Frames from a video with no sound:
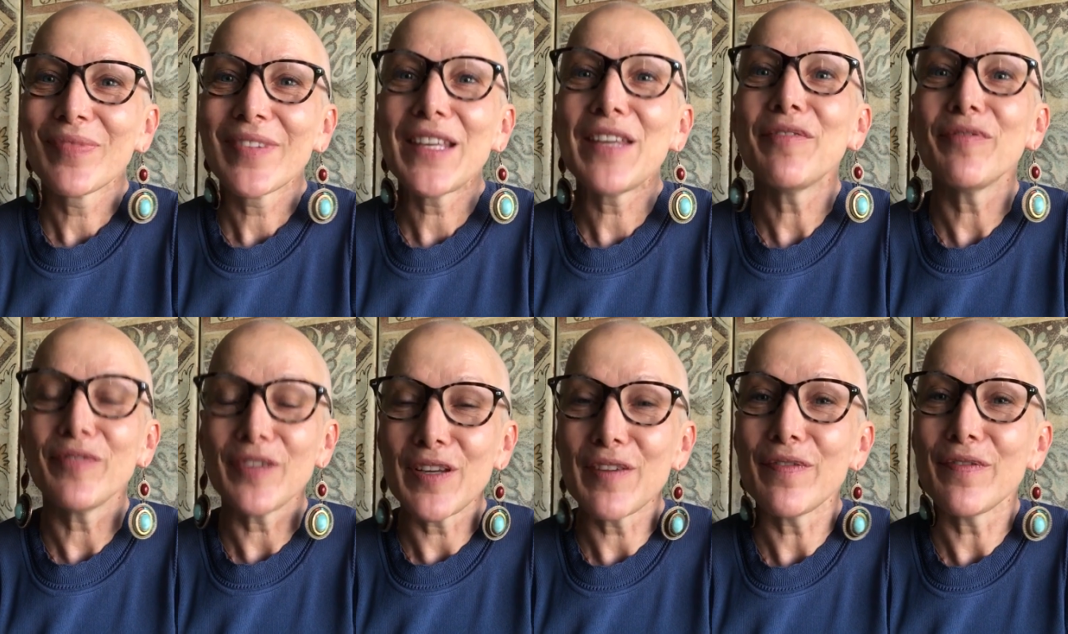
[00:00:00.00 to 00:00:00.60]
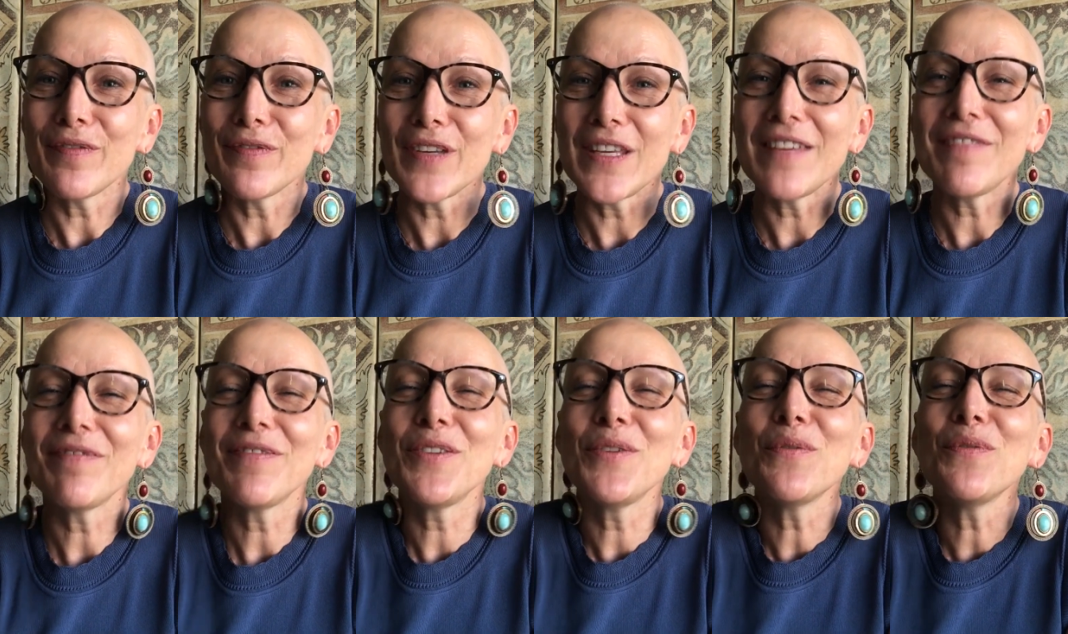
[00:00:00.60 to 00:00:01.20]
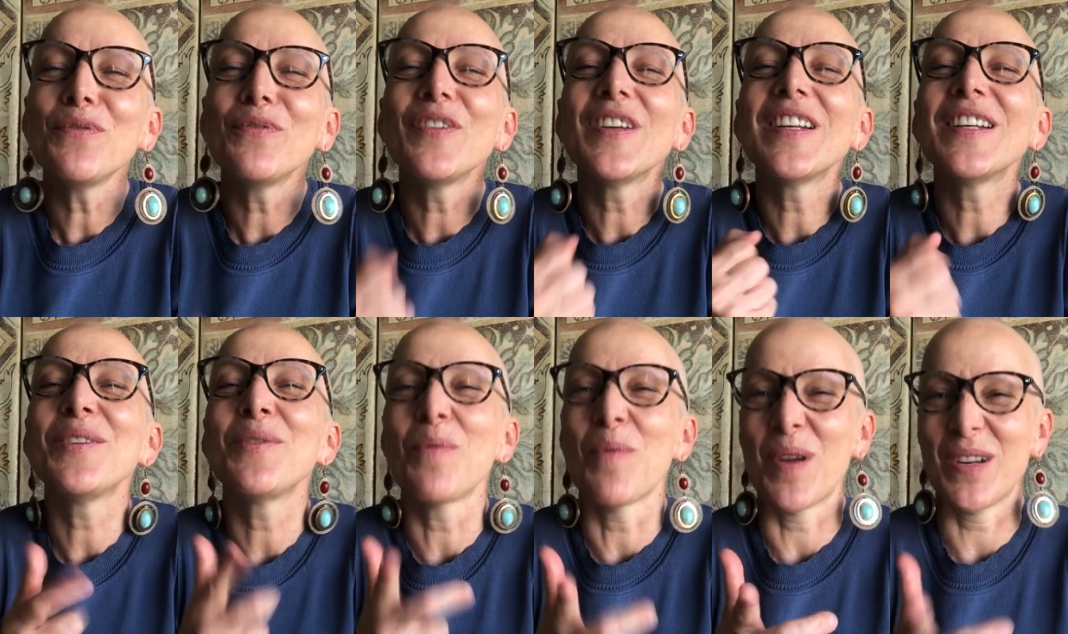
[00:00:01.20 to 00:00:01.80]
if you feel
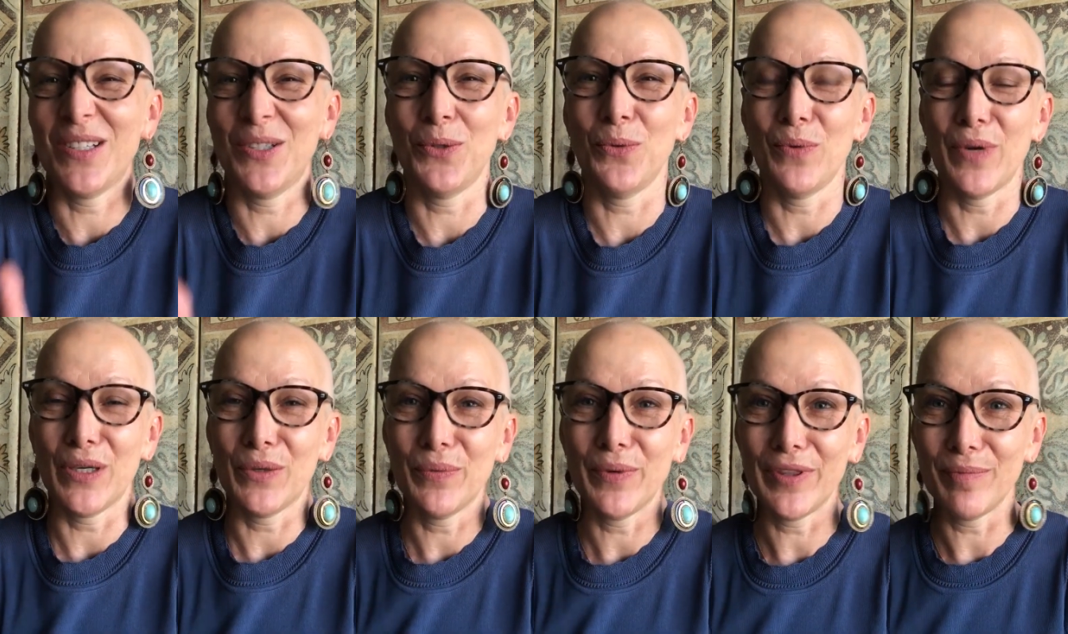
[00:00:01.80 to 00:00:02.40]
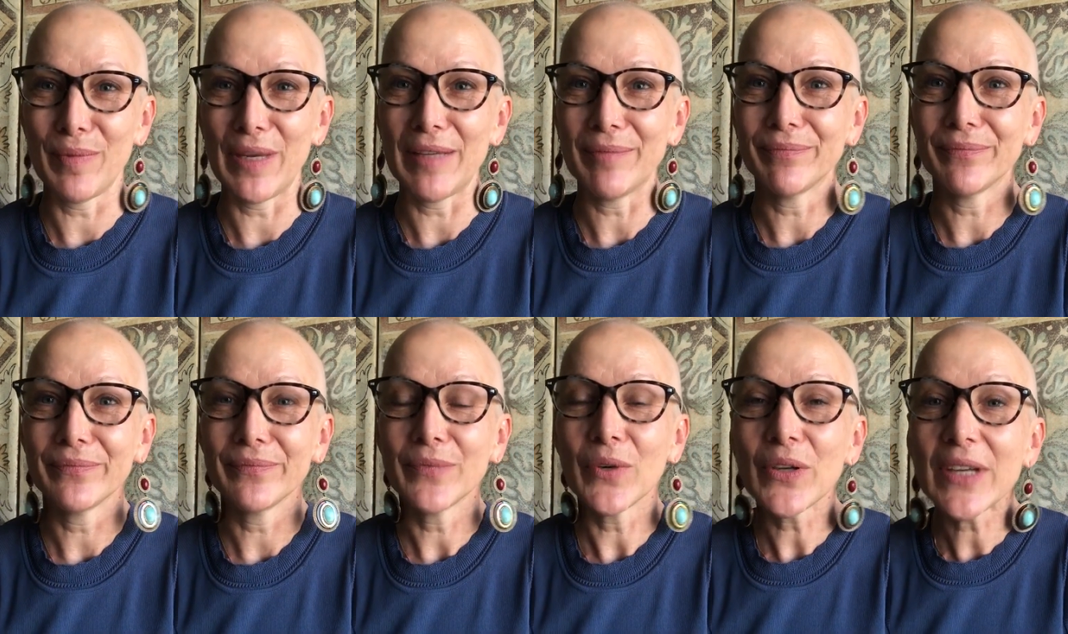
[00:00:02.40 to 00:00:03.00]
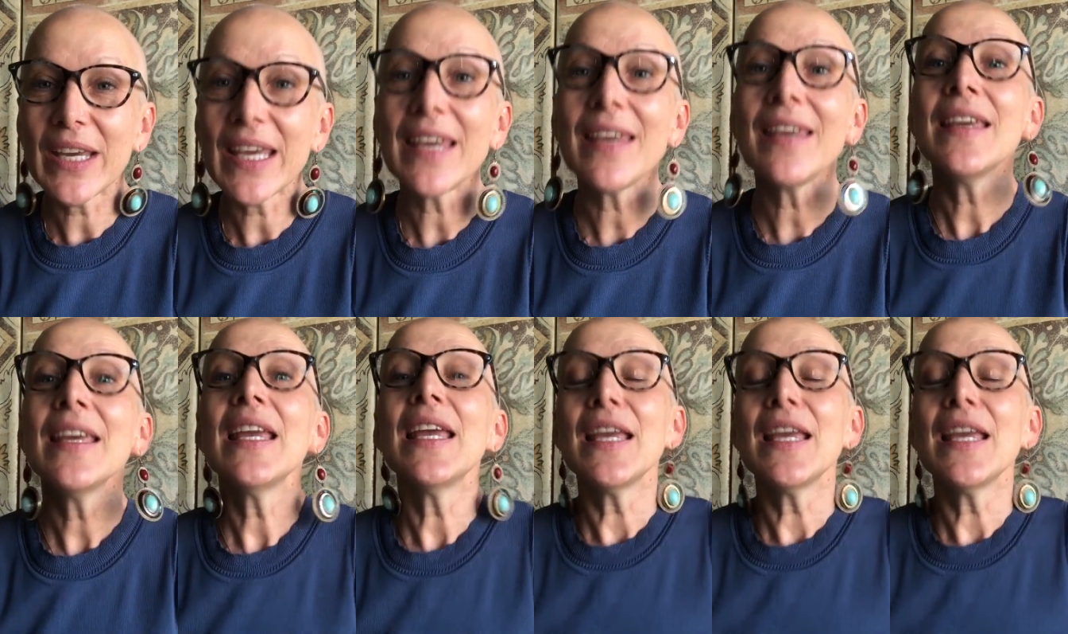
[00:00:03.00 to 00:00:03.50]
you want to work with me, okay?